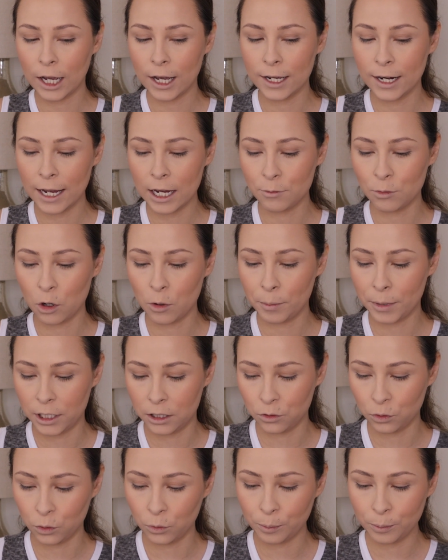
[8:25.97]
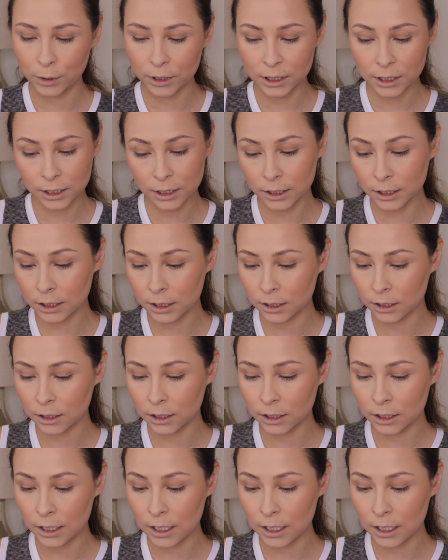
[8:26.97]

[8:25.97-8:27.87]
an eyebrow pencil, but since